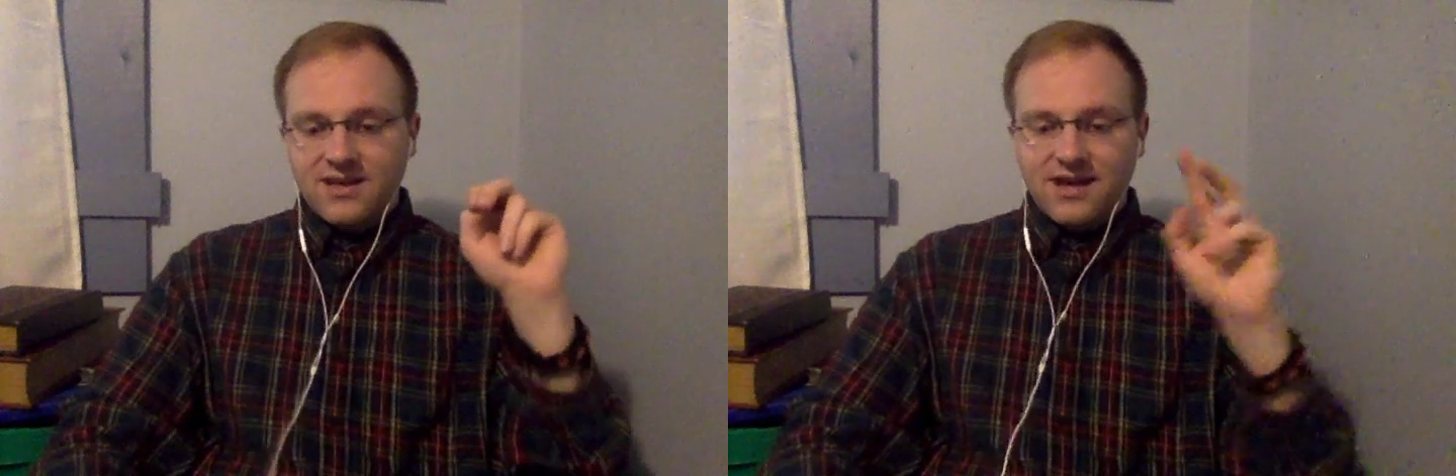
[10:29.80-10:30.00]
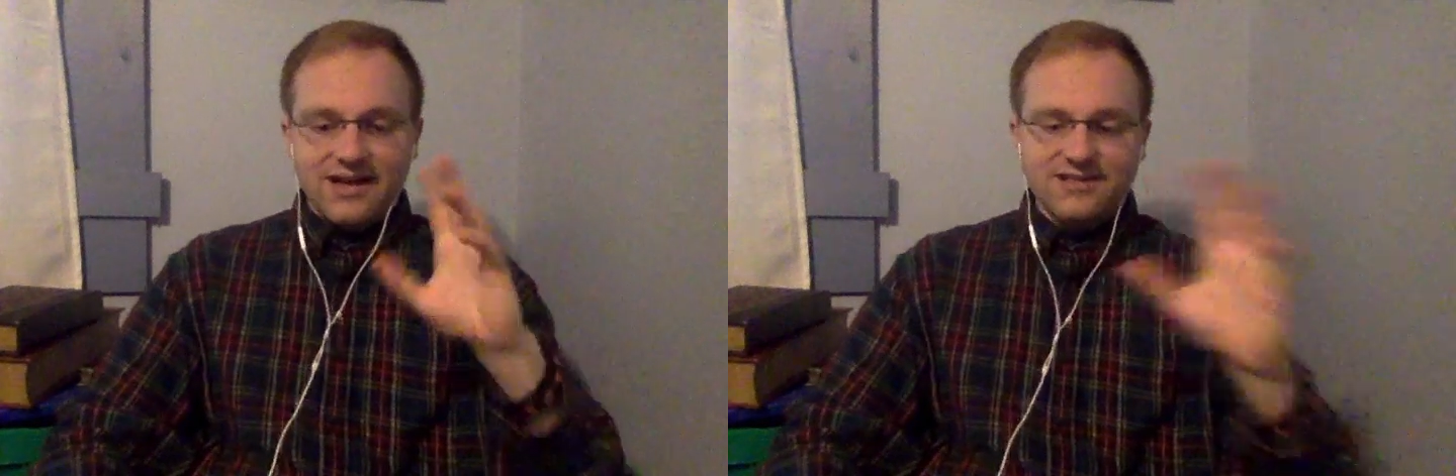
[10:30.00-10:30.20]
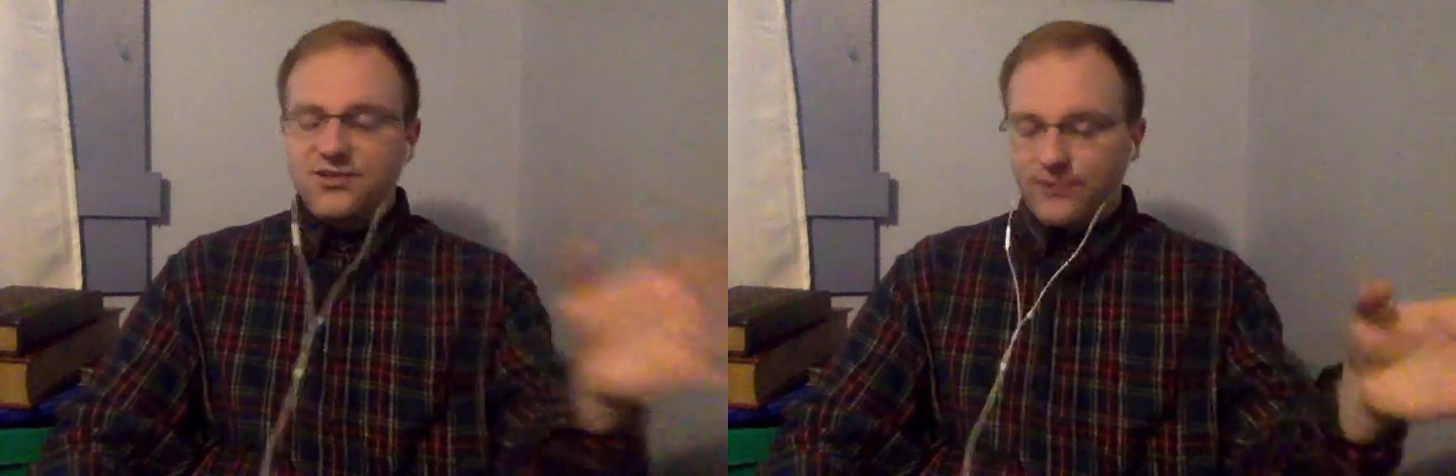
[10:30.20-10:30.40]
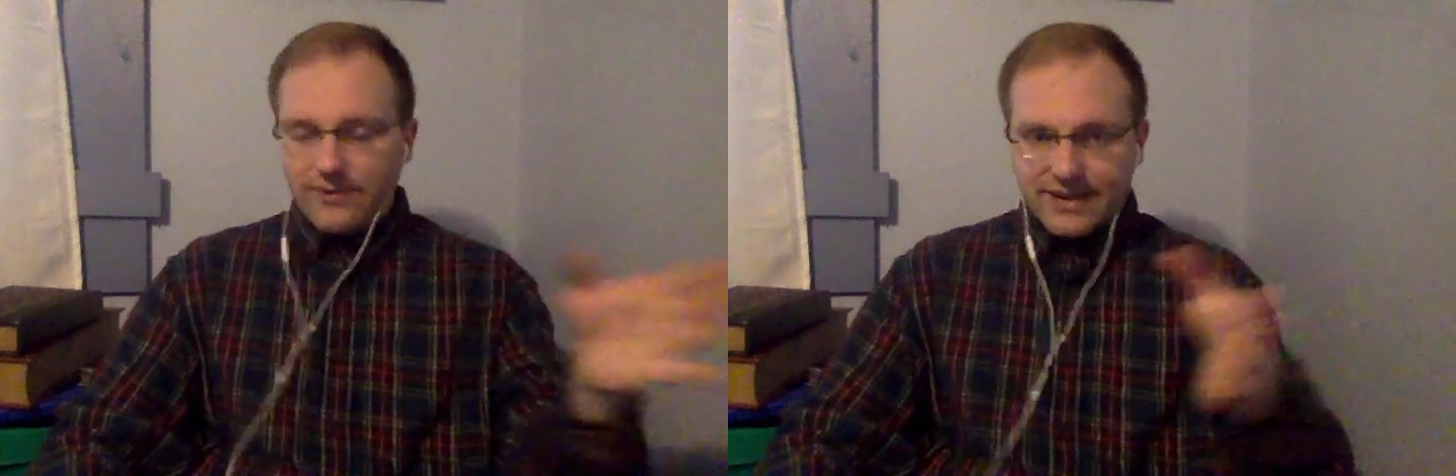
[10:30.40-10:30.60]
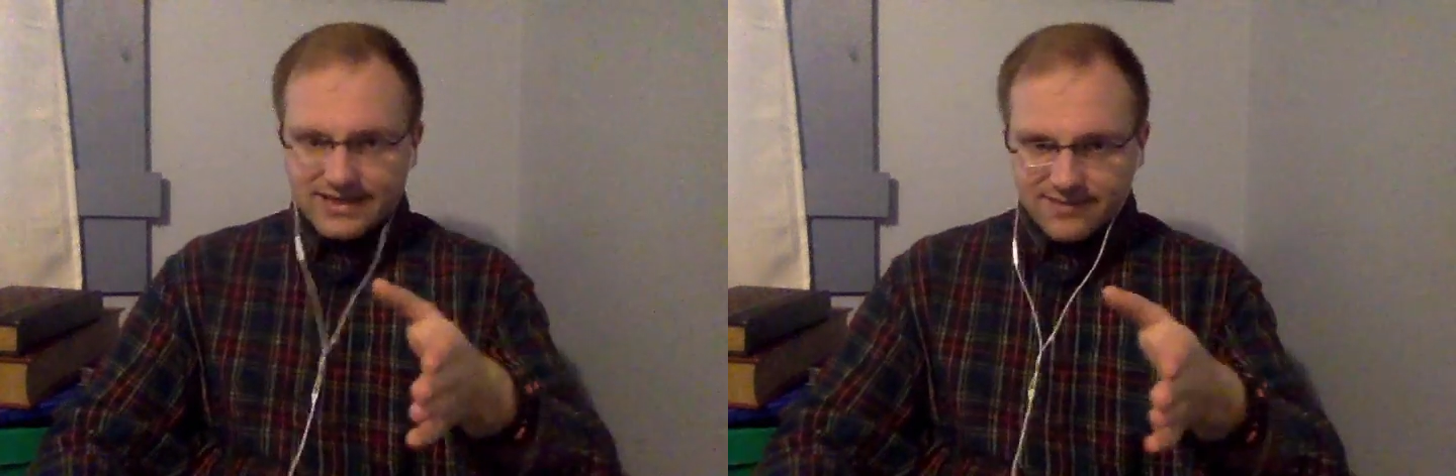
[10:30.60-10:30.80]
It's 3
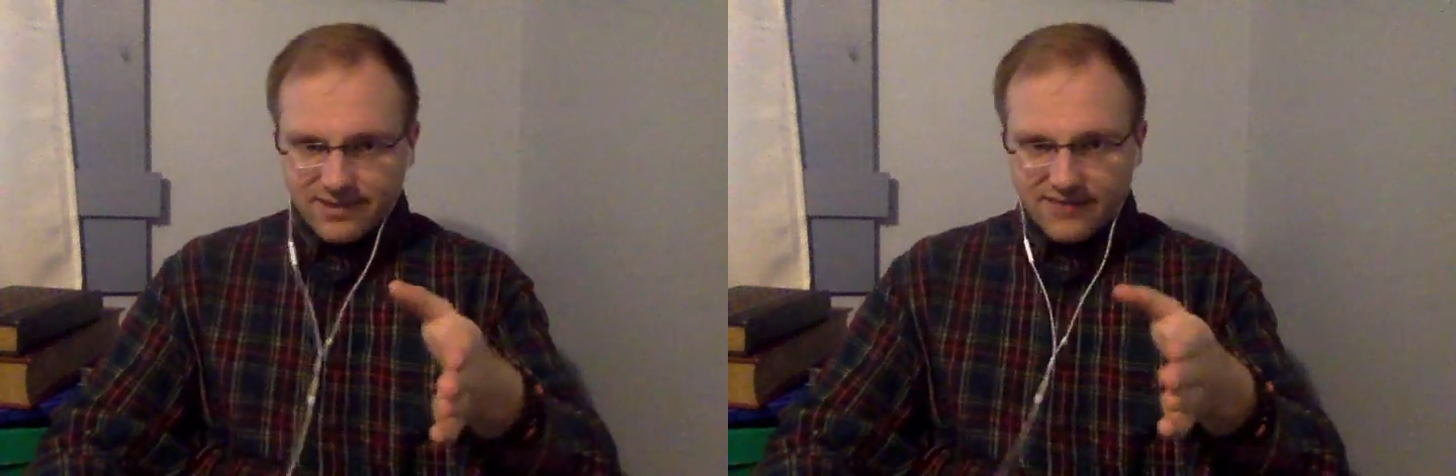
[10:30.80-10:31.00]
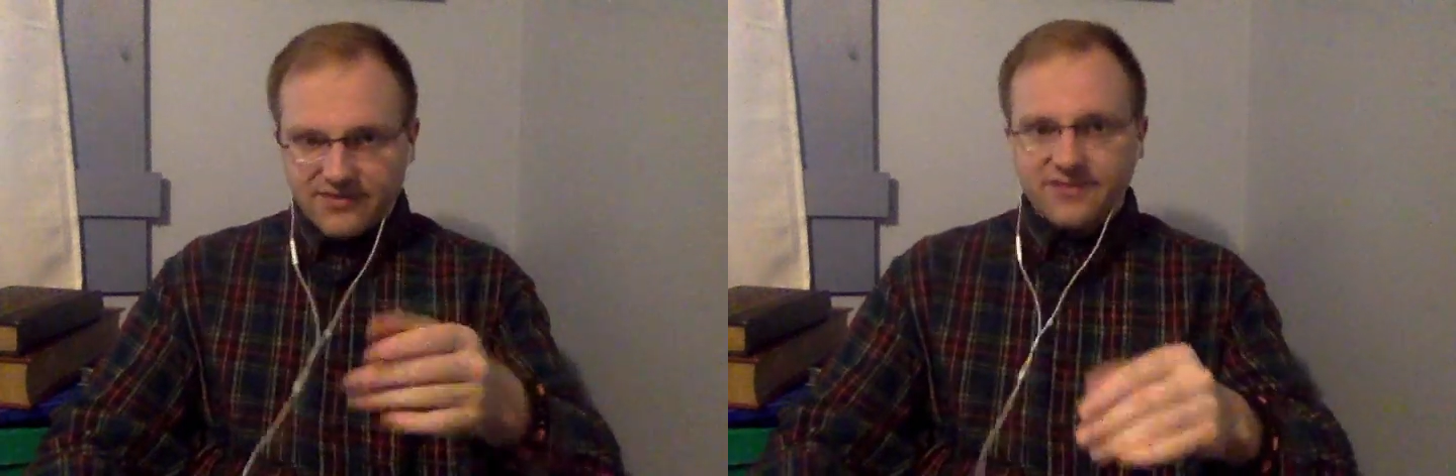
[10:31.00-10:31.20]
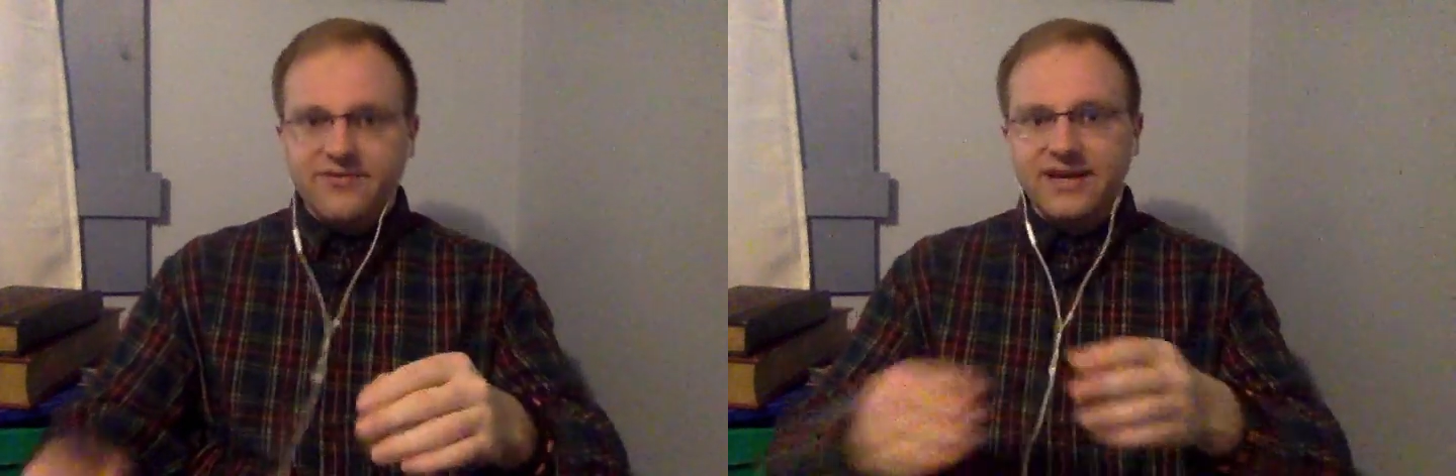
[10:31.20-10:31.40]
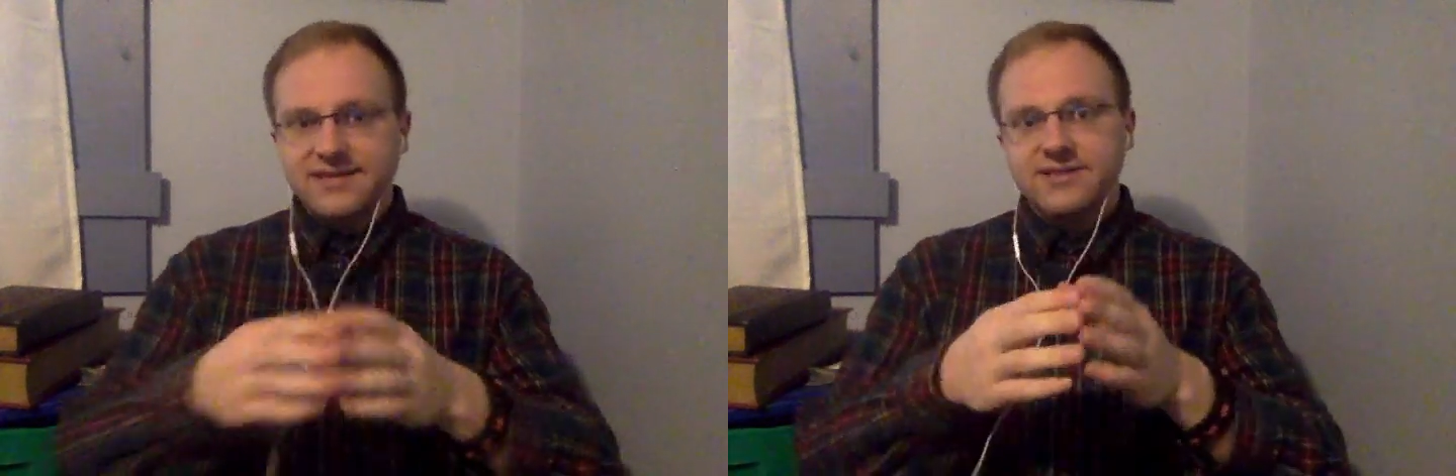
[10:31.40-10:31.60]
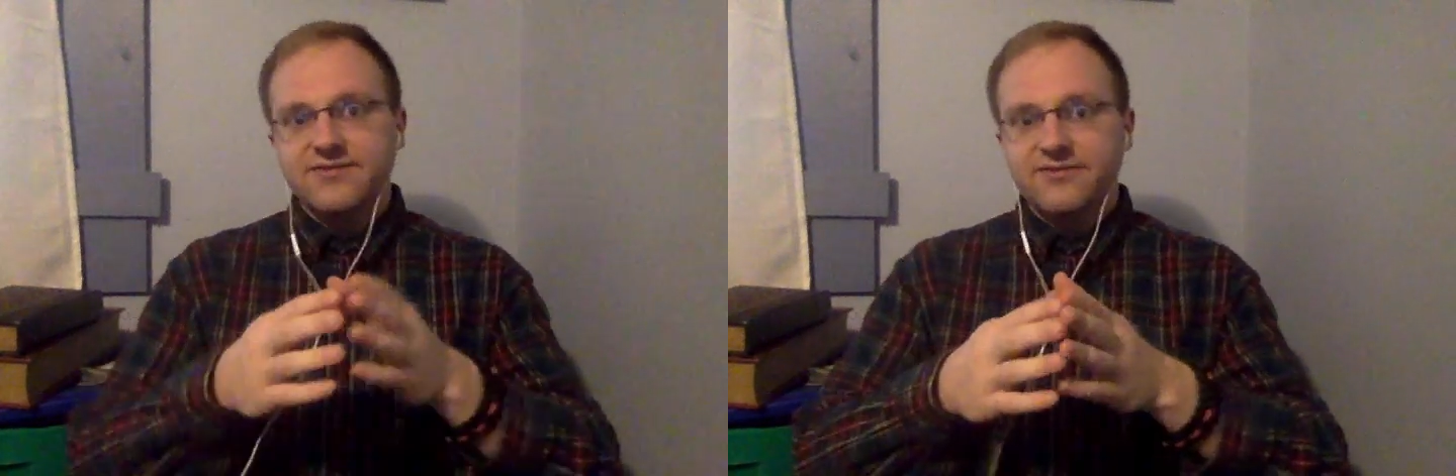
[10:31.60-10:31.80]
weeks apart for the
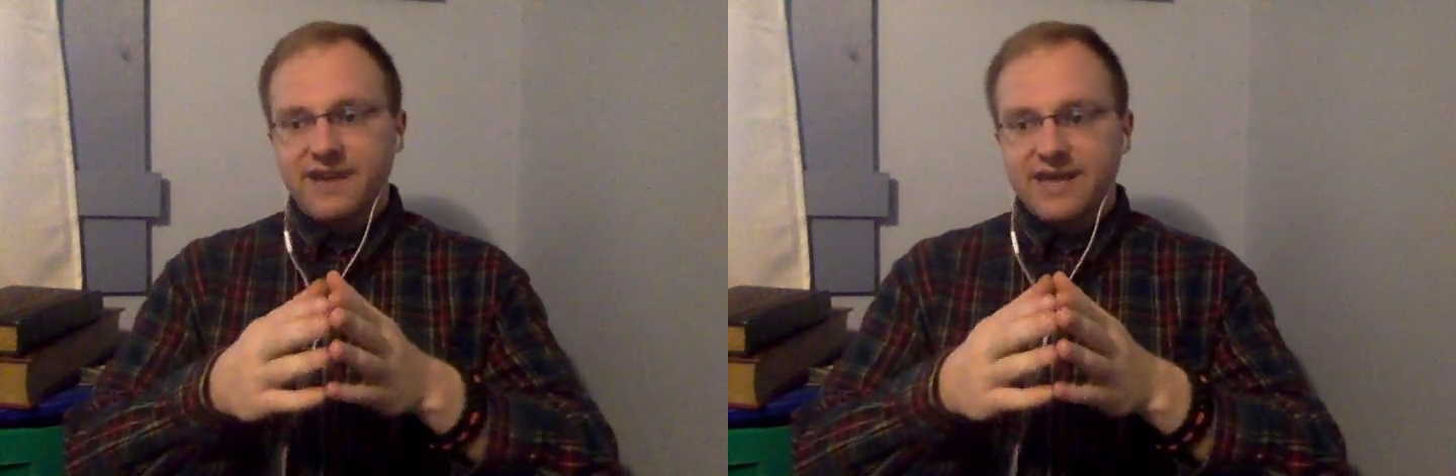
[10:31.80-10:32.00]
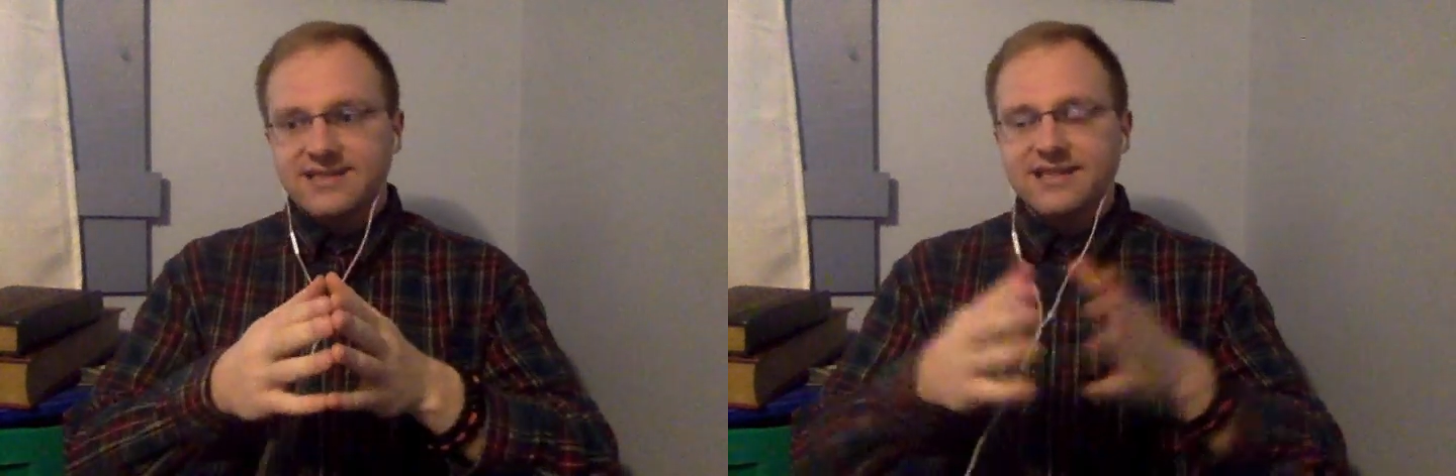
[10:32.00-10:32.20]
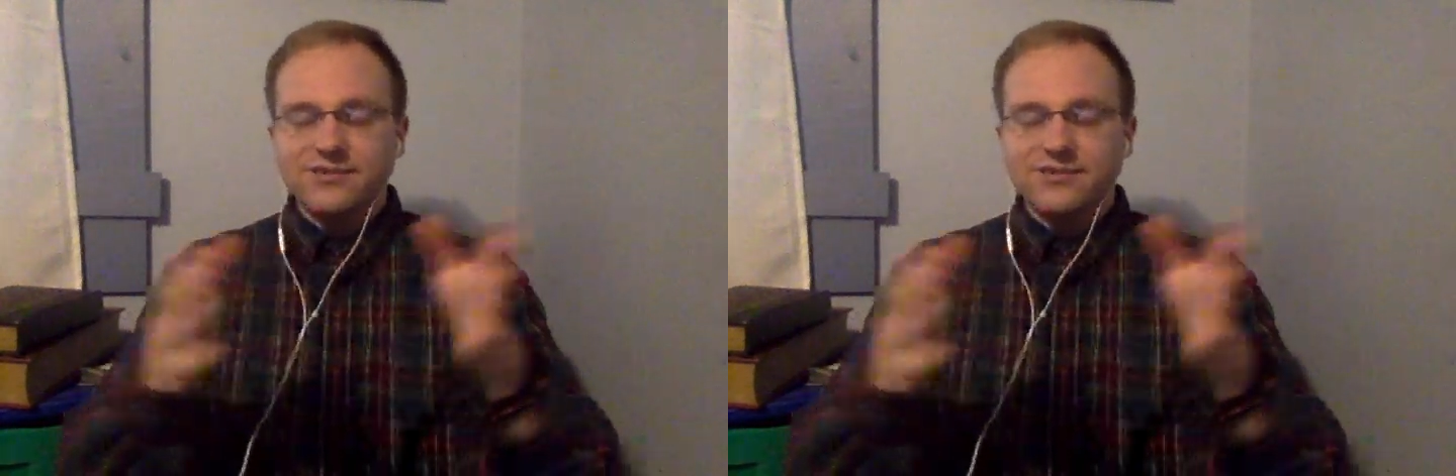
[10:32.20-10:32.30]
Pfizer vaccine,